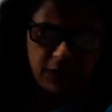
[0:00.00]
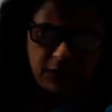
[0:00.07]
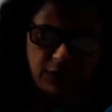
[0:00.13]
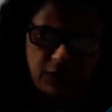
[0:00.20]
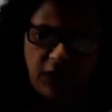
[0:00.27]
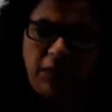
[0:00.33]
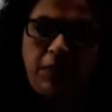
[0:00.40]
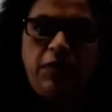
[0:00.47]

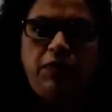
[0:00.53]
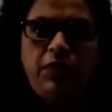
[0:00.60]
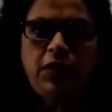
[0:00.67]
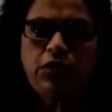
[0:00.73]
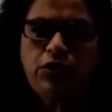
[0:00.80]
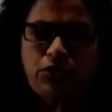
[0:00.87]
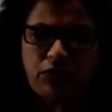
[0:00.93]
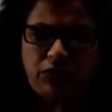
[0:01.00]
So let me
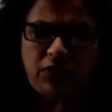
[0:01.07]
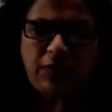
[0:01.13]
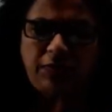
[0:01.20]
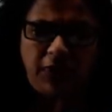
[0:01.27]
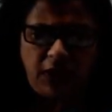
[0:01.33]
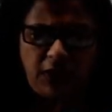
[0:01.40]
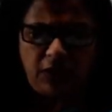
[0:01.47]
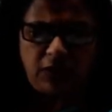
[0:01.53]
finish
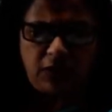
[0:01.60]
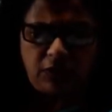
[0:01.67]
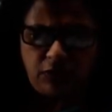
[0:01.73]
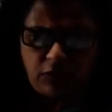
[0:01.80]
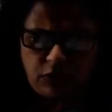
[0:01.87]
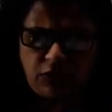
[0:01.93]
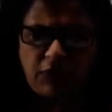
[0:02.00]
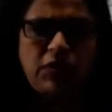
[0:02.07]

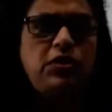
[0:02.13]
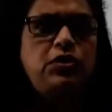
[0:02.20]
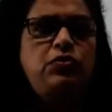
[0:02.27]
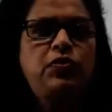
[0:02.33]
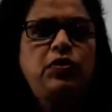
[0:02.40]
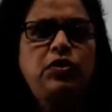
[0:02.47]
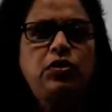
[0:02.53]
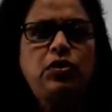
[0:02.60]
those questions
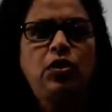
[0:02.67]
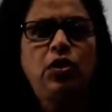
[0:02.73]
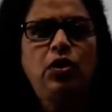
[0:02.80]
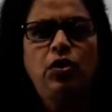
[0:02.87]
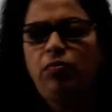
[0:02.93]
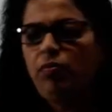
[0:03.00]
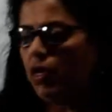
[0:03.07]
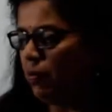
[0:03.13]
which
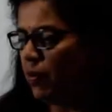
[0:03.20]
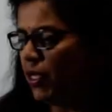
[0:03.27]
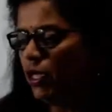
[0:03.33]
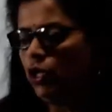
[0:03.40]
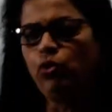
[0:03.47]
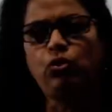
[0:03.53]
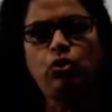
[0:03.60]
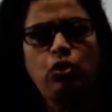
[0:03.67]
may be
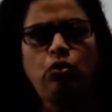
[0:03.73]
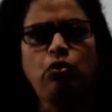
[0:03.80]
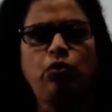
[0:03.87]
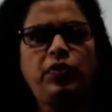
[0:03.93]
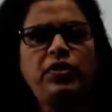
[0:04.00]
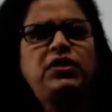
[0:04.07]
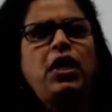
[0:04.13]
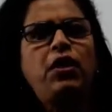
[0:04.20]
new to you,
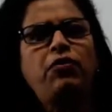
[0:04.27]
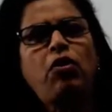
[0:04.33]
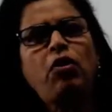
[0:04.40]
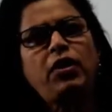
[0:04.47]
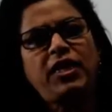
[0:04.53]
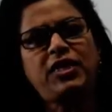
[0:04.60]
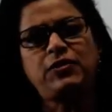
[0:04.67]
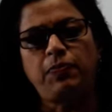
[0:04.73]
which I have
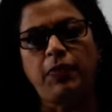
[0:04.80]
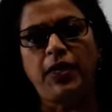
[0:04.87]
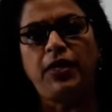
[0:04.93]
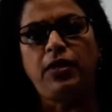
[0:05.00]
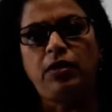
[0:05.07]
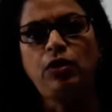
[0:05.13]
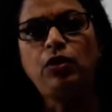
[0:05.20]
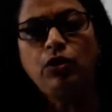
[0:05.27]
not
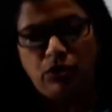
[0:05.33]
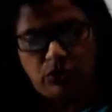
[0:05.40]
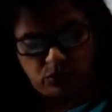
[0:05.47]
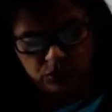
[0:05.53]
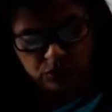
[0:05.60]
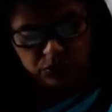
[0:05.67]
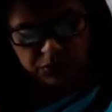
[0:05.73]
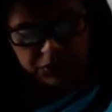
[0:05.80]
explained.
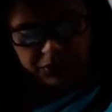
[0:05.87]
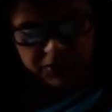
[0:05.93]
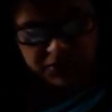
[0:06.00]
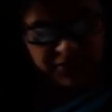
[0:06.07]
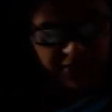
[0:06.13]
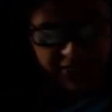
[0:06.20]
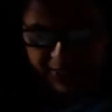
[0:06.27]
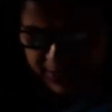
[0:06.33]
Those
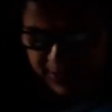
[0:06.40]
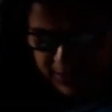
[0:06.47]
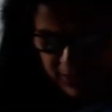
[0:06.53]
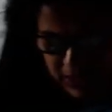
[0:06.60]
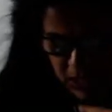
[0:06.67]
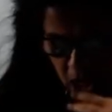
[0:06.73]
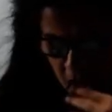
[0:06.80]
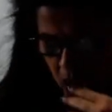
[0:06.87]
questions I'll
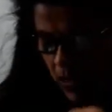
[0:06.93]
discuss.